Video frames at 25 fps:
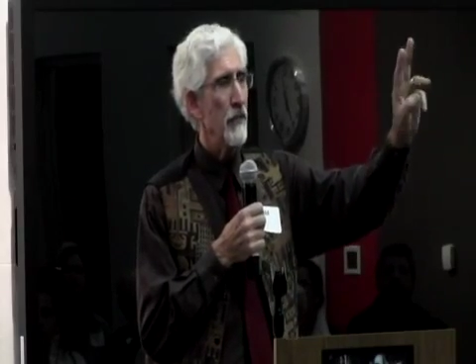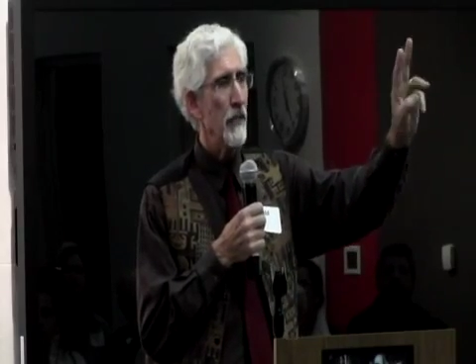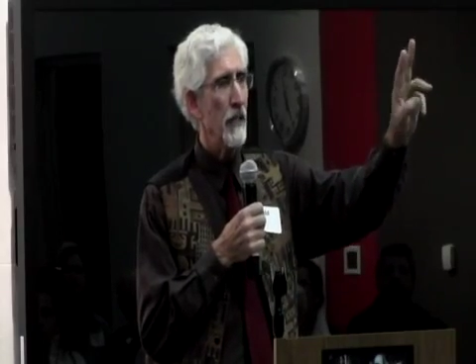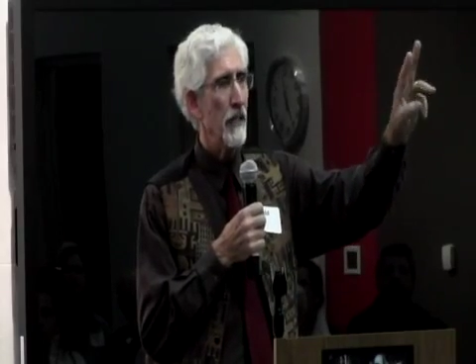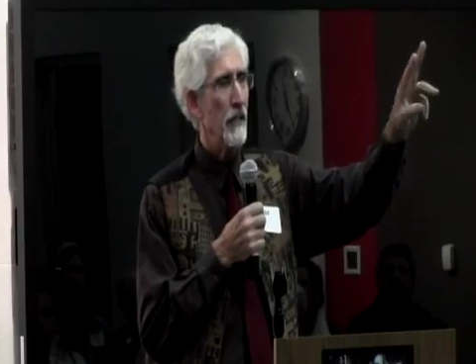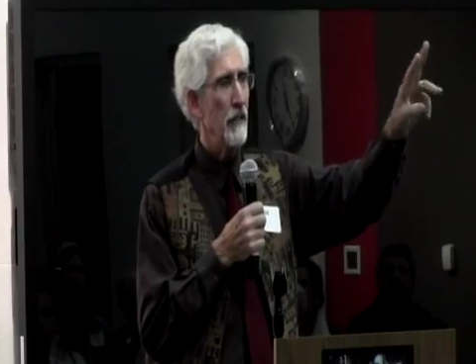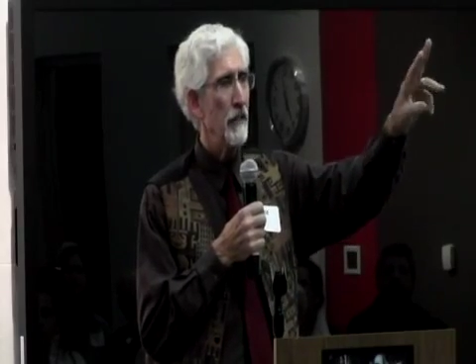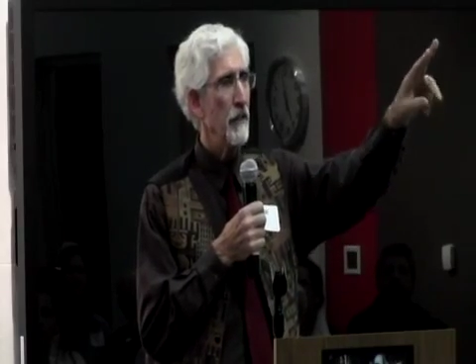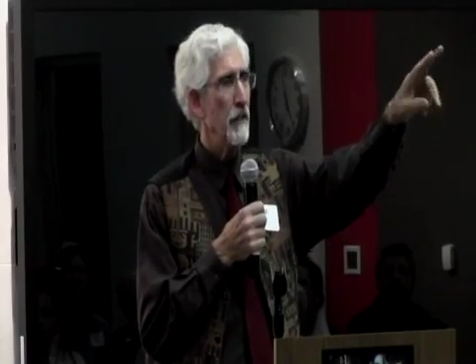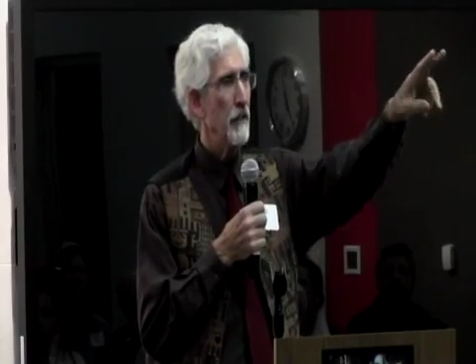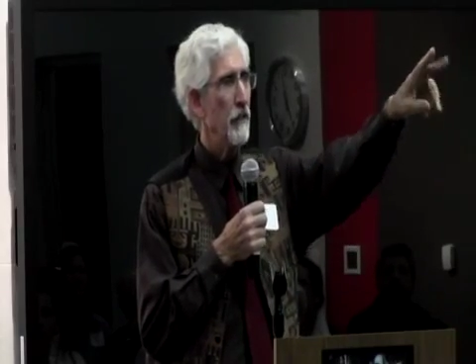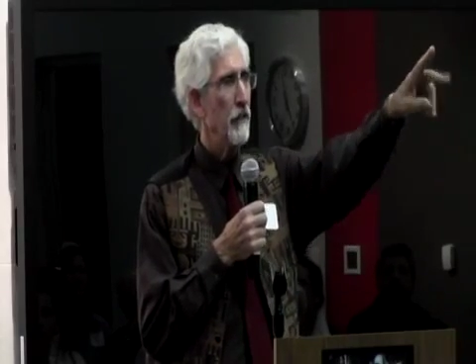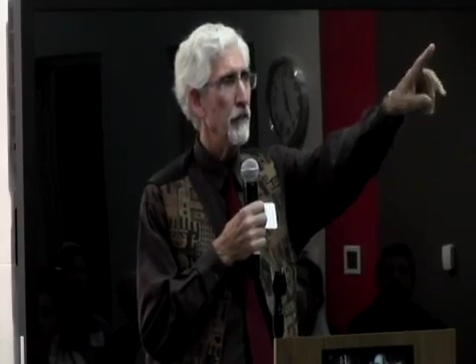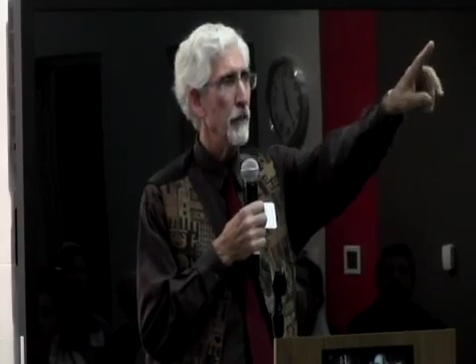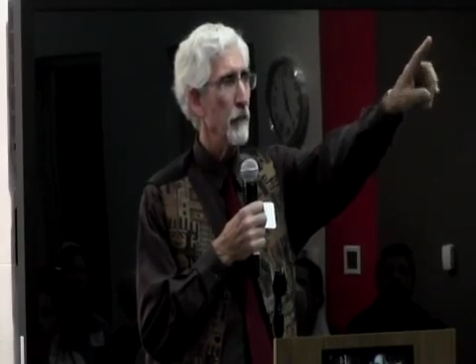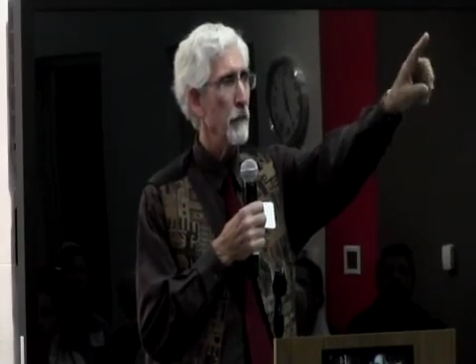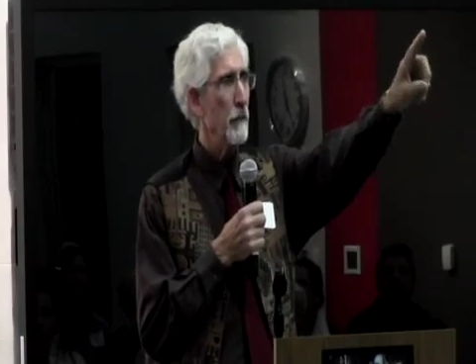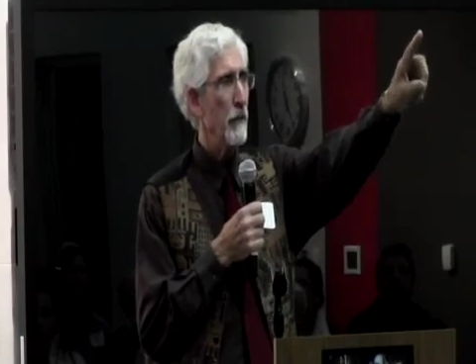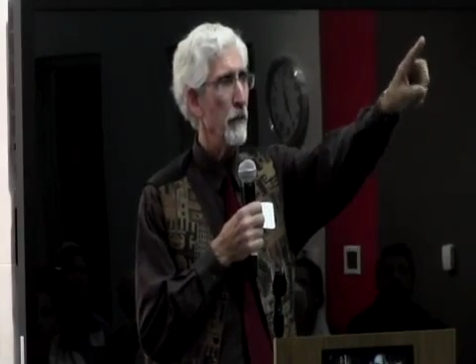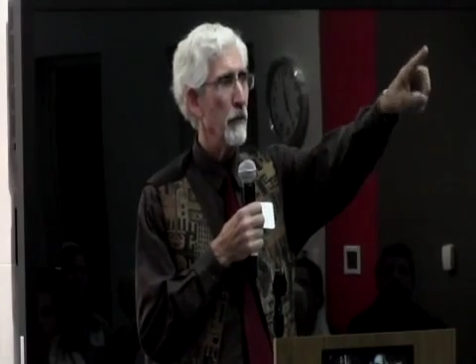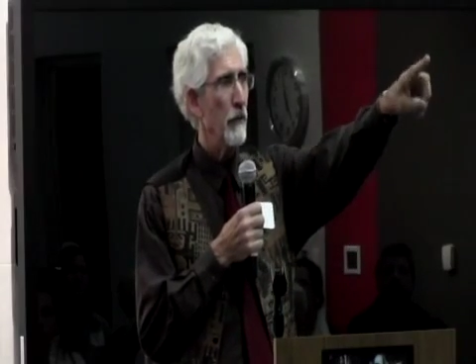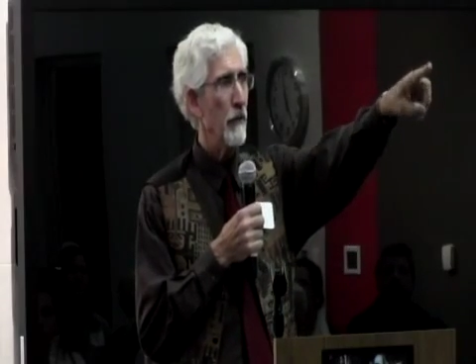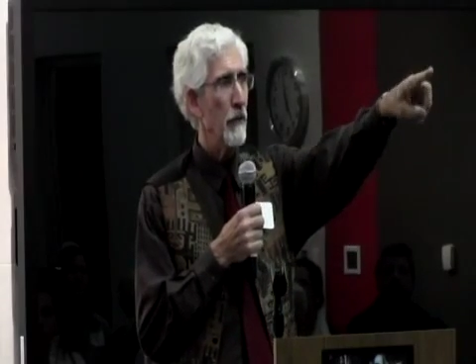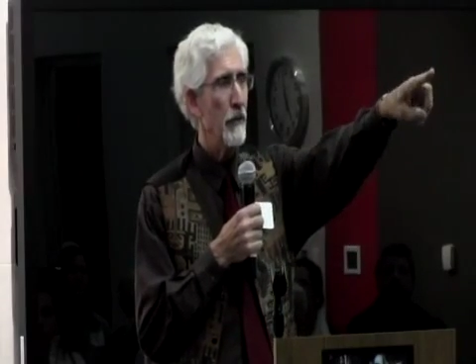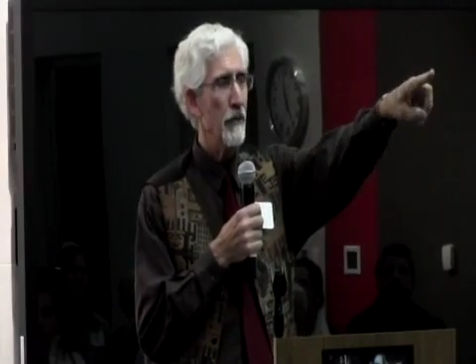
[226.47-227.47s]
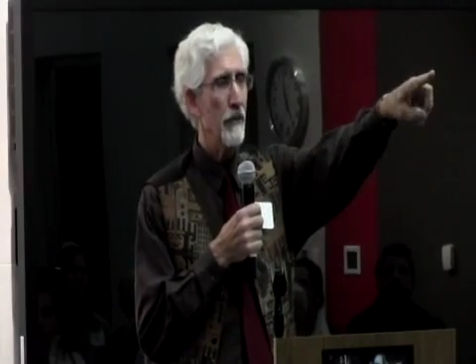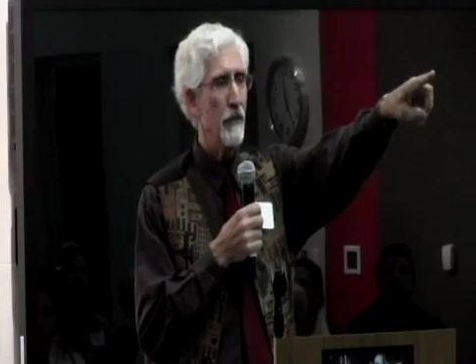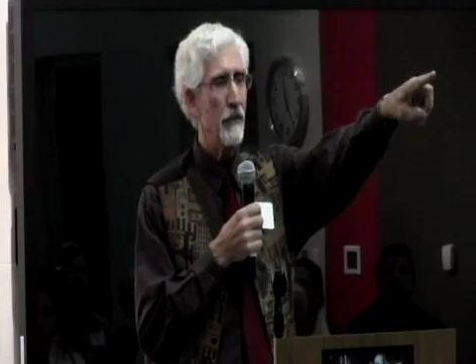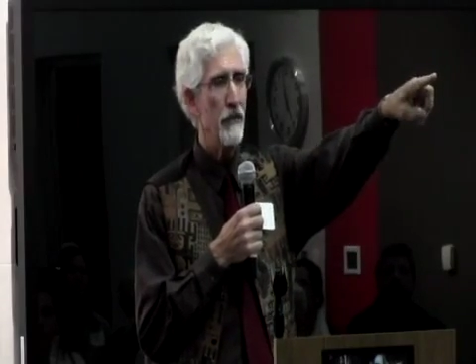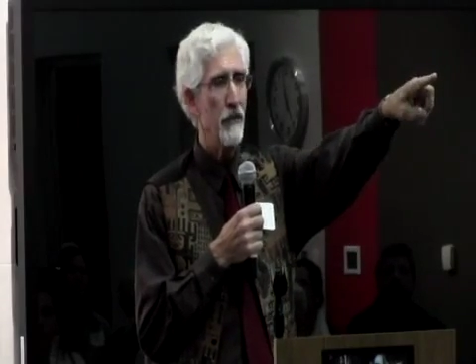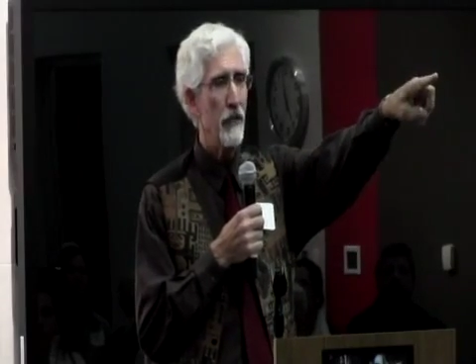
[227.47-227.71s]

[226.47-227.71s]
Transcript: and the exhibit on the